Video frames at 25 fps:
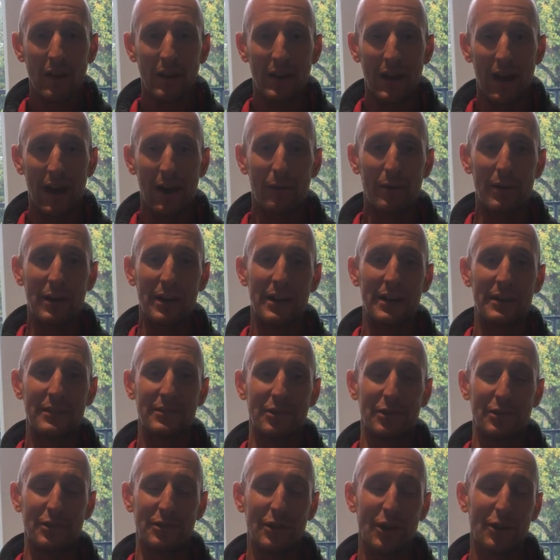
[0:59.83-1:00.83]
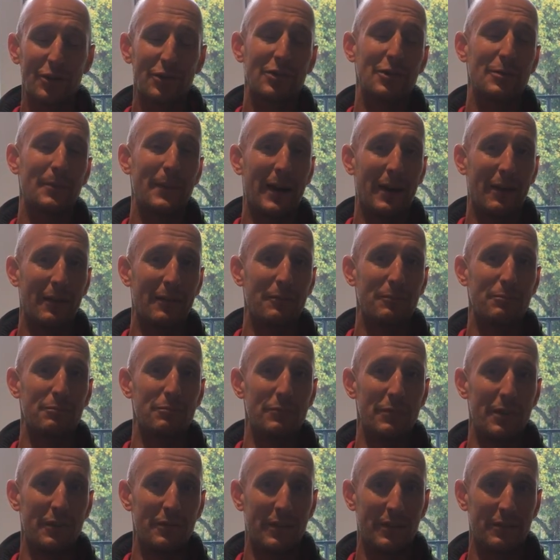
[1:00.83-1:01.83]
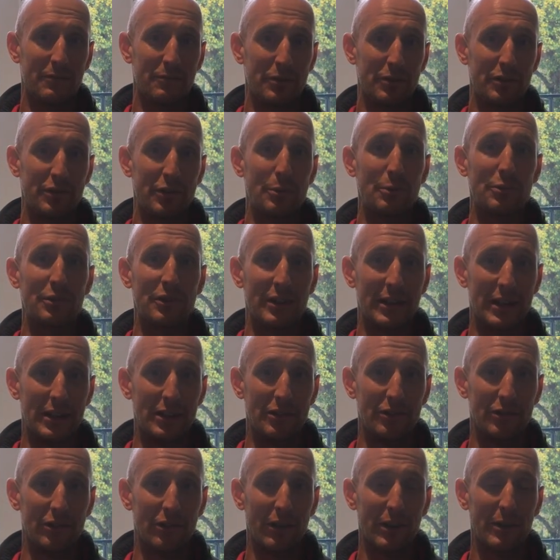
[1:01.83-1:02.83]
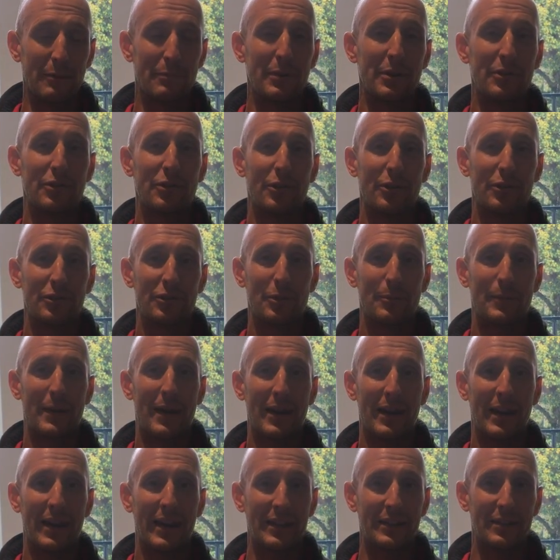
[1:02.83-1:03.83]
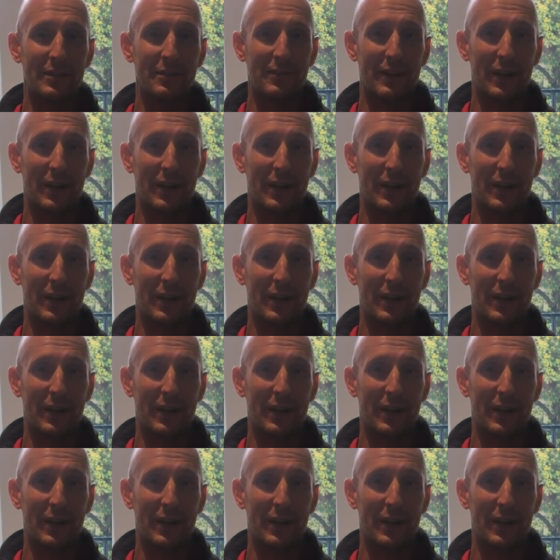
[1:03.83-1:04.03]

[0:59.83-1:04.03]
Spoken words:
Now, so it's not just about reducing injury, but it's also about laying the